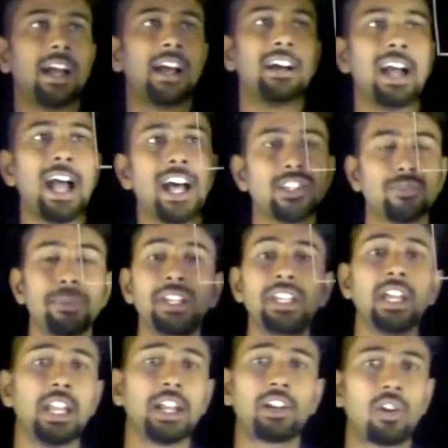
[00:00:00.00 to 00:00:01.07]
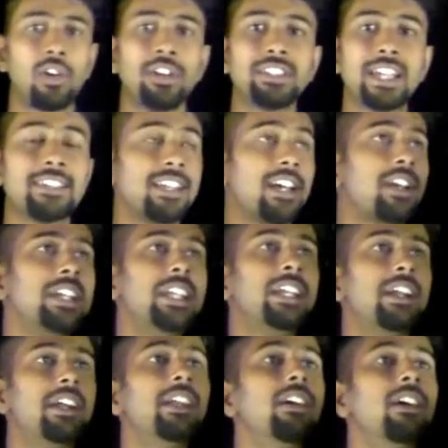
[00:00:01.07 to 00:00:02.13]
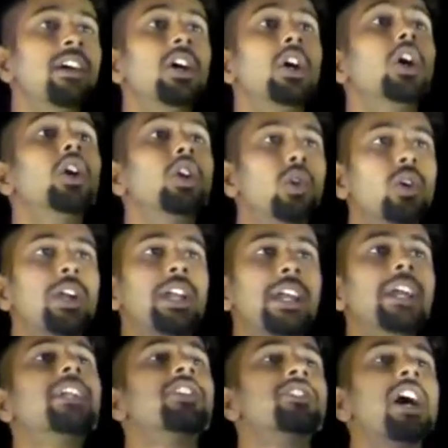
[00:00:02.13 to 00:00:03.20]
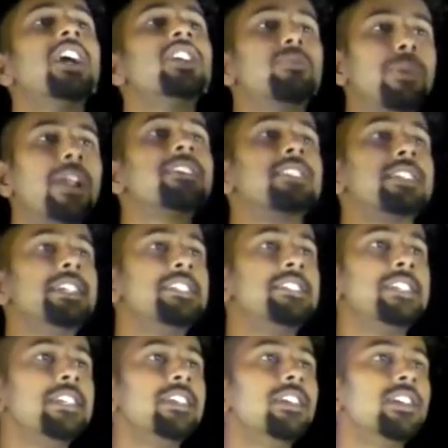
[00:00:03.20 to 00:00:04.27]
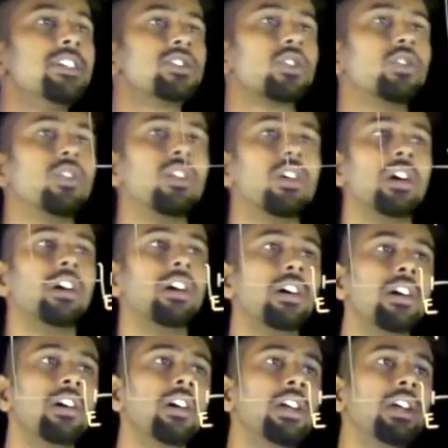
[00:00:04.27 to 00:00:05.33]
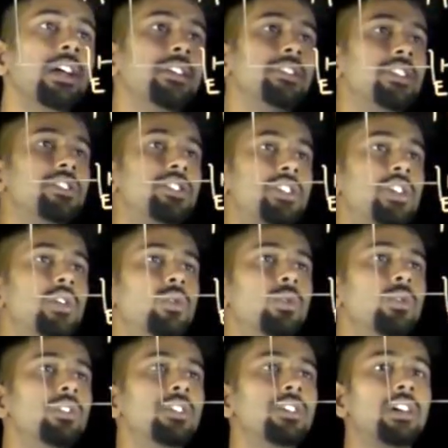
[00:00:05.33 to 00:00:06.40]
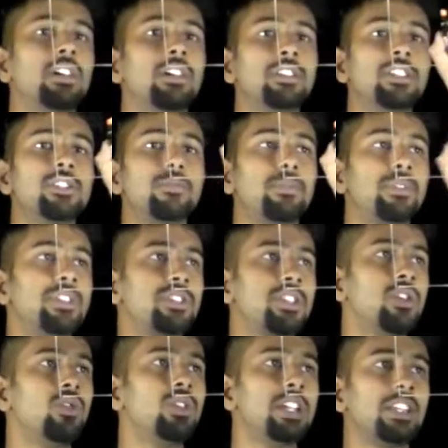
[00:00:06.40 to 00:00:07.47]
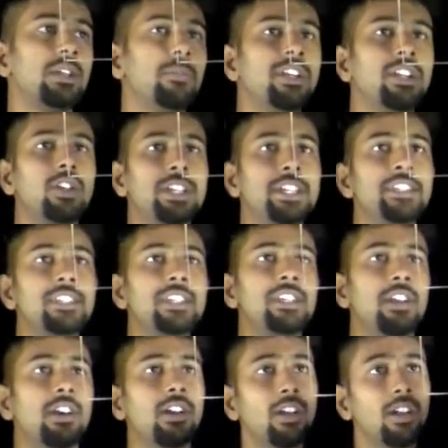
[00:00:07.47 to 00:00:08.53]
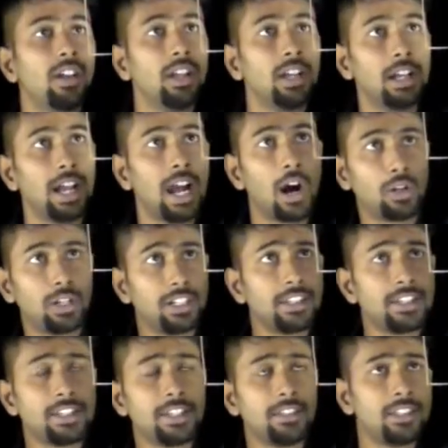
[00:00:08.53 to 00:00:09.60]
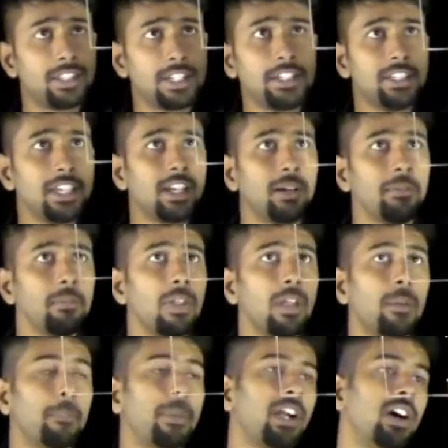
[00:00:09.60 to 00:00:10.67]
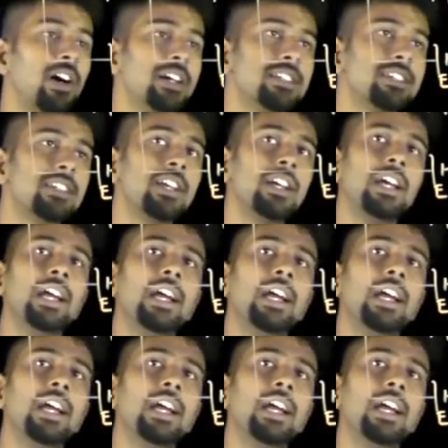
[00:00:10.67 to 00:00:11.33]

as many electrons as are needed to create a charge plus EC. So this Q, nothing but your EC here. How did this EC come? Because